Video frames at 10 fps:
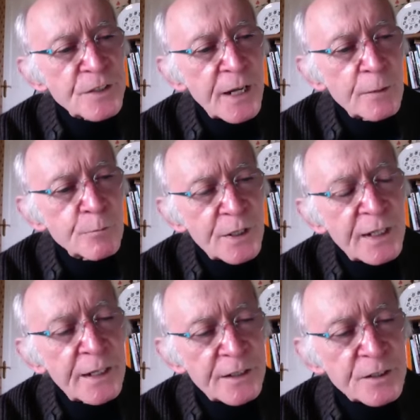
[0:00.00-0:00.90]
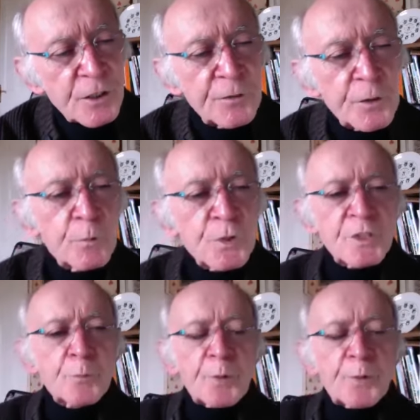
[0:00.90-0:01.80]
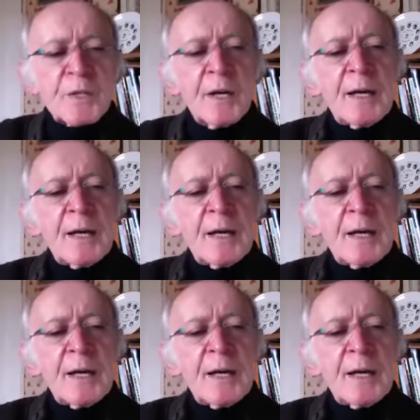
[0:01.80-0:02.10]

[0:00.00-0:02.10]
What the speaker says: Times, and again, it's covered most of the papers.